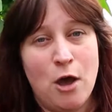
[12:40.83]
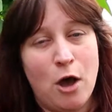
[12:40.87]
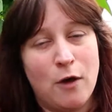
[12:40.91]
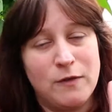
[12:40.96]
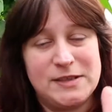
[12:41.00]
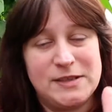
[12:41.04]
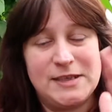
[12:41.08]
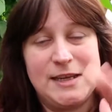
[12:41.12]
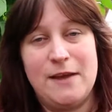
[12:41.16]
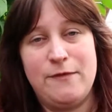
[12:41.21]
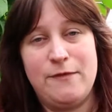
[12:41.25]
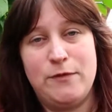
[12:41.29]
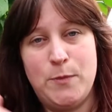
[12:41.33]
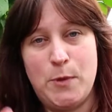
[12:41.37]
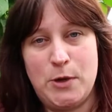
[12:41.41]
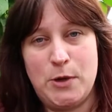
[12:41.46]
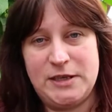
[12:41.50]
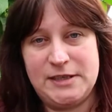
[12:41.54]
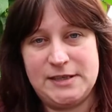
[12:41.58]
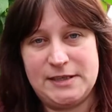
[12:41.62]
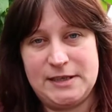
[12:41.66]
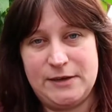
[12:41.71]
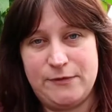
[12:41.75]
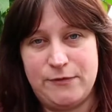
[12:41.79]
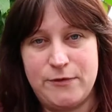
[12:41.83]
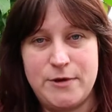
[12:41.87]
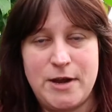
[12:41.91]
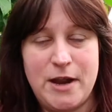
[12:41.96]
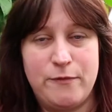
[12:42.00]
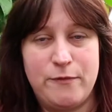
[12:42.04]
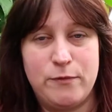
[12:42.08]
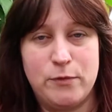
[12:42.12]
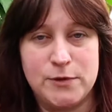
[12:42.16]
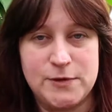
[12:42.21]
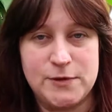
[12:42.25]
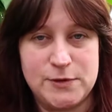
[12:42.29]
Obviously everybody's different,
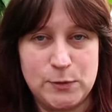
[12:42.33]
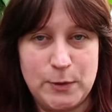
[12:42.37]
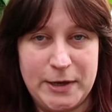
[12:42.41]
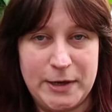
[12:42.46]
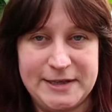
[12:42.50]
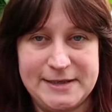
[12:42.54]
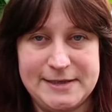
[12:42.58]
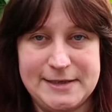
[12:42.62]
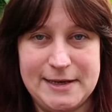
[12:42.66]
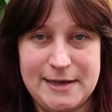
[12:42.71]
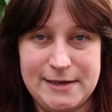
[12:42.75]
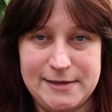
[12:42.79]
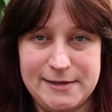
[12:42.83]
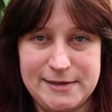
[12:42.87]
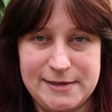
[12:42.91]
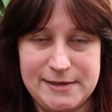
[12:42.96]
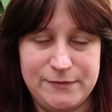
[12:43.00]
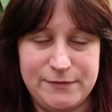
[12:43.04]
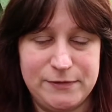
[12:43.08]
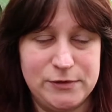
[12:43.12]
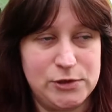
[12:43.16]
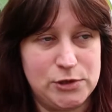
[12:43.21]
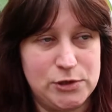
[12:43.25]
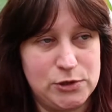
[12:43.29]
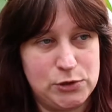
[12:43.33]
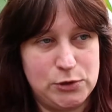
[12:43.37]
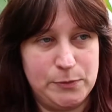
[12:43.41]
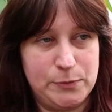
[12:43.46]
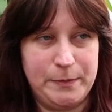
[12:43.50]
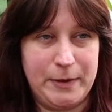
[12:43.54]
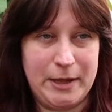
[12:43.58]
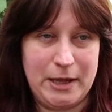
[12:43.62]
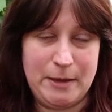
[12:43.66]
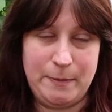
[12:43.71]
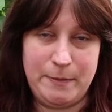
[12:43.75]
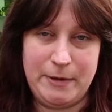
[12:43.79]
everyone's waistline's different, so
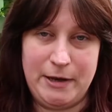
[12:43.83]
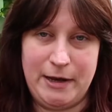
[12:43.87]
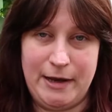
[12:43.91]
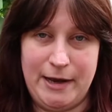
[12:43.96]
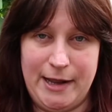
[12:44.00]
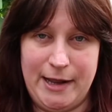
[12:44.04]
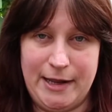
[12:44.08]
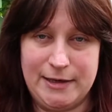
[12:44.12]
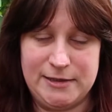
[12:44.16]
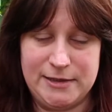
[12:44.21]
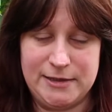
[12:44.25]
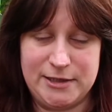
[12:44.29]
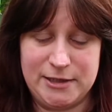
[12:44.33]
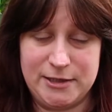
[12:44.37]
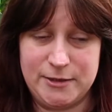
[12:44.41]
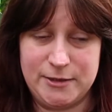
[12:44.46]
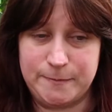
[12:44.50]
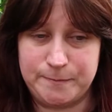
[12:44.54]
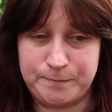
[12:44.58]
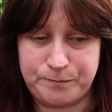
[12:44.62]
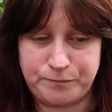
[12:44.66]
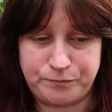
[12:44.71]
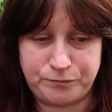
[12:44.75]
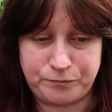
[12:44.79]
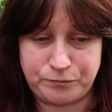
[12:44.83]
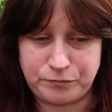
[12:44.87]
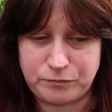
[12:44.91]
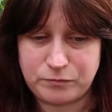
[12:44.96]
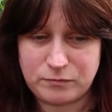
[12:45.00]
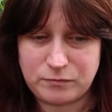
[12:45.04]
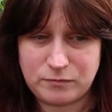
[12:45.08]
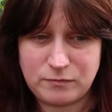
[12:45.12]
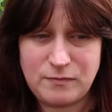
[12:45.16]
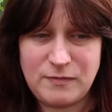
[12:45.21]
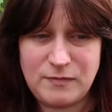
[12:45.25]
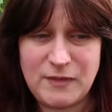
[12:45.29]
some people landed,
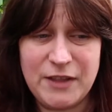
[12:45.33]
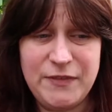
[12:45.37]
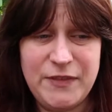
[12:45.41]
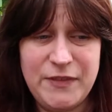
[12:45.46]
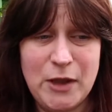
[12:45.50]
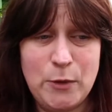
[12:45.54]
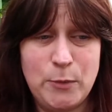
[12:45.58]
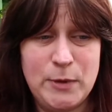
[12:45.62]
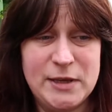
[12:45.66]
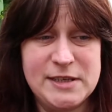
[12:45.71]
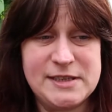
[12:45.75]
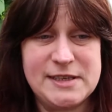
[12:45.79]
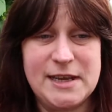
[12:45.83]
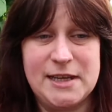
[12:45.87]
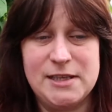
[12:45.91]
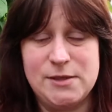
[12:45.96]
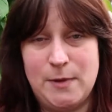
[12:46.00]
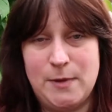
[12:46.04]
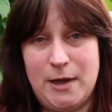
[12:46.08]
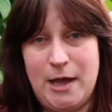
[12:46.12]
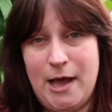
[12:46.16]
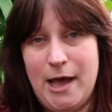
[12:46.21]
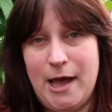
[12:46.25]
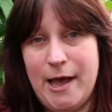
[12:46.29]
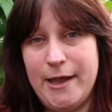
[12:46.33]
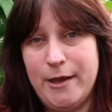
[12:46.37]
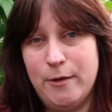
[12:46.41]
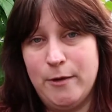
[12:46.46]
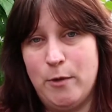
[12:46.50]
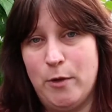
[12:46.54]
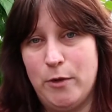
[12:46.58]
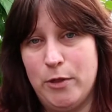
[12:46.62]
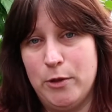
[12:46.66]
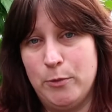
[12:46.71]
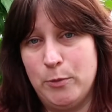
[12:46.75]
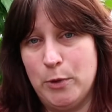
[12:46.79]
their waistlines were
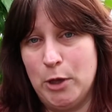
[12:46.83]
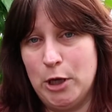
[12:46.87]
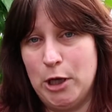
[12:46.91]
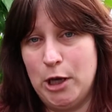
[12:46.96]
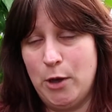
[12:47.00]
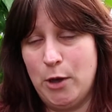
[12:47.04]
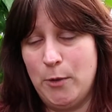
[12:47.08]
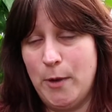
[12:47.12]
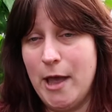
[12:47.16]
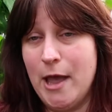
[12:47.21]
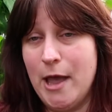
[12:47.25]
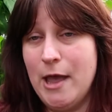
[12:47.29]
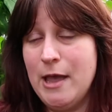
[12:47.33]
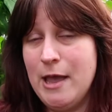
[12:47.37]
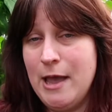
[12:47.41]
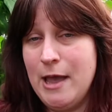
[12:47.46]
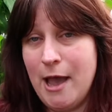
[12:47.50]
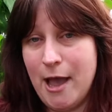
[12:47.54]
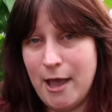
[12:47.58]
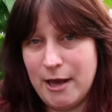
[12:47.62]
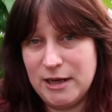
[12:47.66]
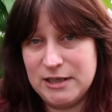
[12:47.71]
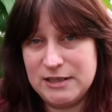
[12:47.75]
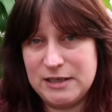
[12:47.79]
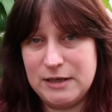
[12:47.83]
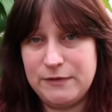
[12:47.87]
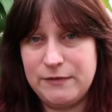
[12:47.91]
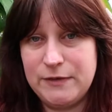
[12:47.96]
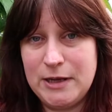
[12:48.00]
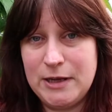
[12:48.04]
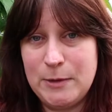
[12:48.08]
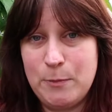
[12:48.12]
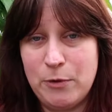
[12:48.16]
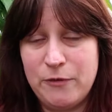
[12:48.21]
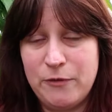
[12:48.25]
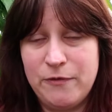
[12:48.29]
higher or they were lower, and I
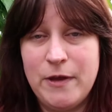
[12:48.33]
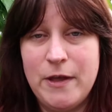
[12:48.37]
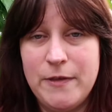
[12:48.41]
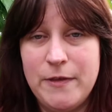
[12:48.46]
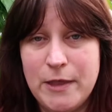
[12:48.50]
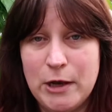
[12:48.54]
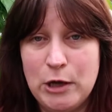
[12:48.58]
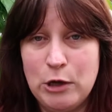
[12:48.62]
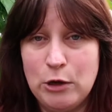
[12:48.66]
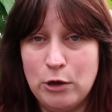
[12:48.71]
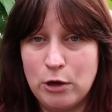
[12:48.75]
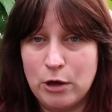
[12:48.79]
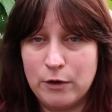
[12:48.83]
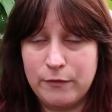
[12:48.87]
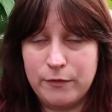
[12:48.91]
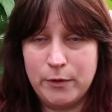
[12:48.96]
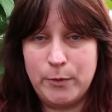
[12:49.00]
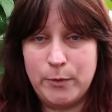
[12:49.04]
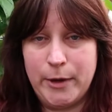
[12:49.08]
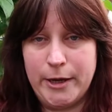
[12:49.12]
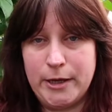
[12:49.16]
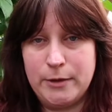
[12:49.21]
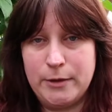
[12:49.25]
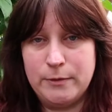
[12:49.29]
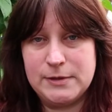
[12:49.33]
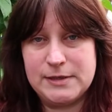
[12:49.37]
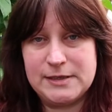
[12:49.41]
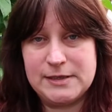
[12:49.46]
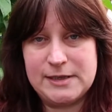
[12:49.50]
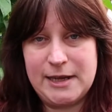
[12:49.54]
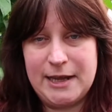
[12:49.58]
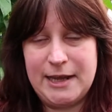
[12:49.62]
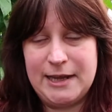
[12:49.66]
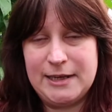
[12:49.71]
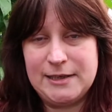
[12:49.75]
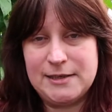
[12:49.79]
definitely preferred the look of it when it
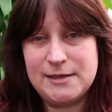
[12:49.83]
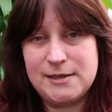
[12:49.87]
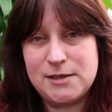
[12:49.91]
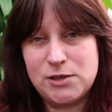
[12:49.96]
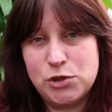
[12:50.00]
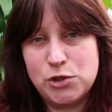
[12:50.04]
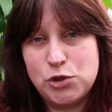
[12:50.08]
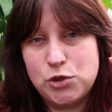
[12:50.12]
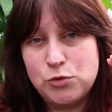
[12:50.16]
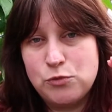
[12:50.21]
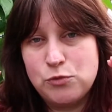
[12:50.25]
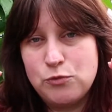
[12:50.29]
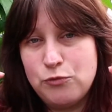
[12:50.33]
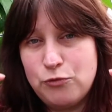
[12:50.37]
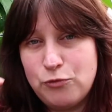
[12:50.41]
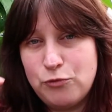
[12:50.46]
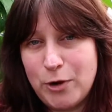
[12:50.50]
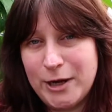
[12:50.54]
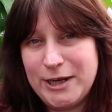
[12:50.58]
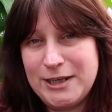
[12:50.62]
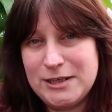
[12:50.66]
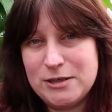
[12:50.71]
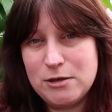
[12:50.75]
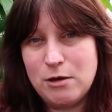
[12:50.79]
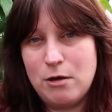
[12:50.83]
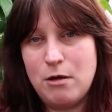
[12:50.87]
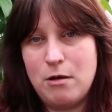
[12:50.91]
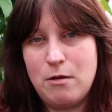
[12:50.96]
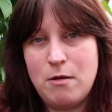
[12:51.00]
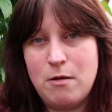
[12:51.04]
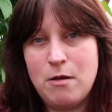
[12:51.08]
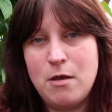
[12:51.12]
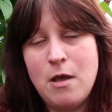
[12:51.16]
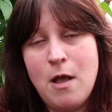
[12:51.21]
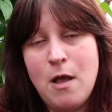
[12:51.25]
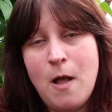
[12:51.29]
hits right
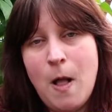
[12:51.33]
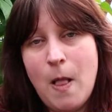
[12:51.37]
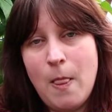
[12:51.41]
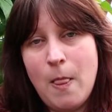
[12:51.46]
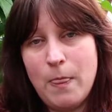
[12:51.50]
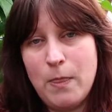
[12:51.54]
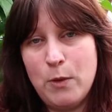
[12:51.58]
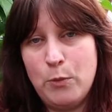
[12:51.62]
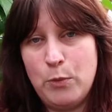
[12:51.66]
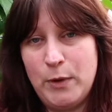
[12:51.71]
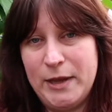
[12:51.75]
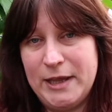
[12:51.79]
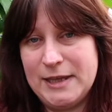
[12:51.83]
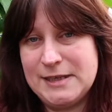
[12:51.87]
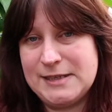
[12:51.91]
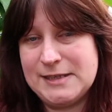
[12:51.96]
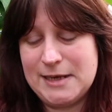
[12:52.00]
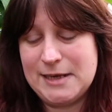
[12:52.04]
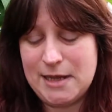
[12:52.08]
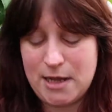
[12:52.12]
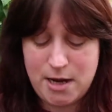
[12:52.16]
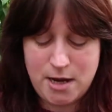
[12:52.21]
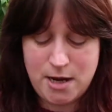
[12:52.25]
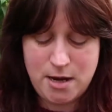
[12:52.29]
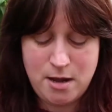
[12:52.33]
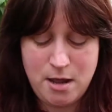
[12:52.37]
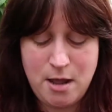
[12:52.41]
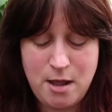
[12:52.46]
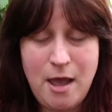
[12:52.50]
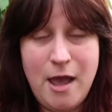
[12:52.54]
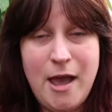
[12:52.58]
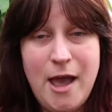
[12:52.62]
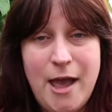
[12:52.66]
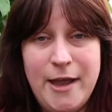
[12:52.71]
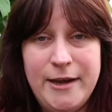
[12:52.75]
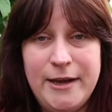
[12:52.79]
on the waistline,
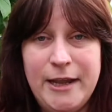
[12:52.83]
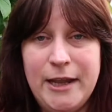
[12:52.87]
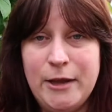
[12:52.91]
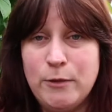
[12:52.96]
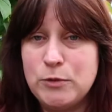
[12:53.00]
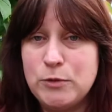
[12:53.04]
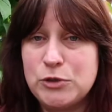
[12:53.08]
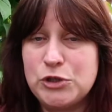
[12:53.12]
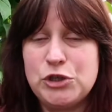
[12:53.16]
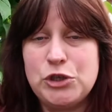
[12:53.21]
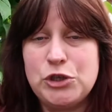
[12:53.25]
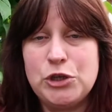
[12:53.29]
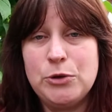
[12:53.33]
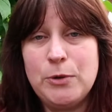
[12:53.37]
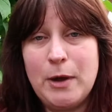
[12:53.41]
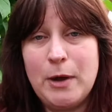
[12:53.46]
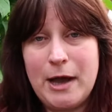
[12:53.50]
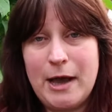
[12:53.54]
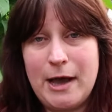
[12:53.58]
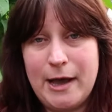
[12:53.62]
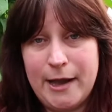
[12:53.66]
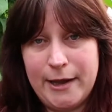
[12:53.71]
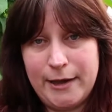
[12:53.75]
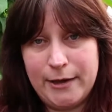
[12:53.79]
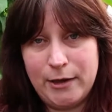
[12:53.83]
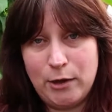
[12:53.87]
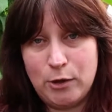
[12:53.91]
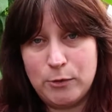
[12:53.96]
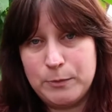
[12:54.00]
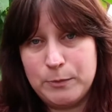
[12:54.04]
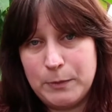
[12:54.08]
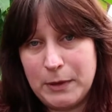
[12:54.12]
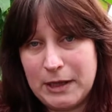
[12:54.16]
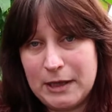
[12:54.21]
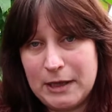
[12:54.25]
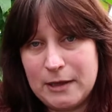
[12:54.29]
and it was too high
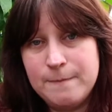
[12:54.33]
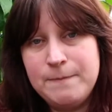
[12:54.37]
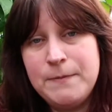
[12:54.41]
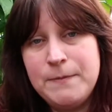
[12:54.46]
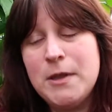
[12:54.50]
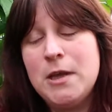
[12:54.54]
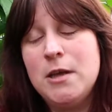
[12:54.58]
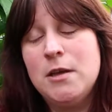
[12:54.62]
on me.